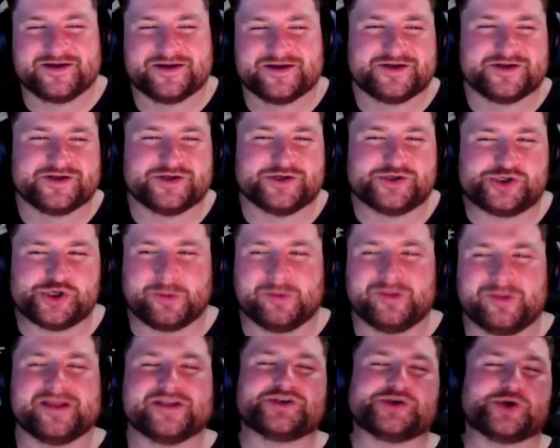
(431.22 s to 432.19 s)
Yeah.
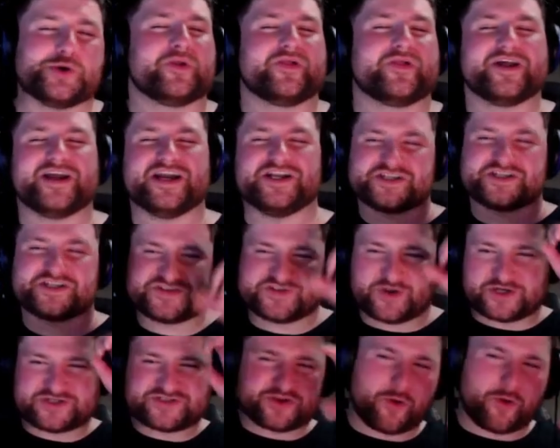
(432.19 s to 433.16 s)
Jubilee, was... Jubilee just
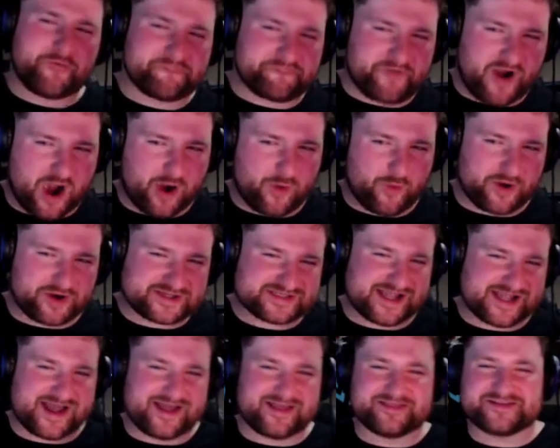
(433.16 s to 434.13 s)
starts throwing
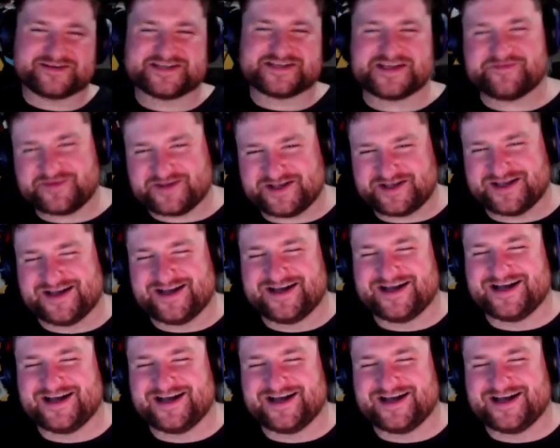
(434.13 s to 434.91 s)
fireworks at the TV.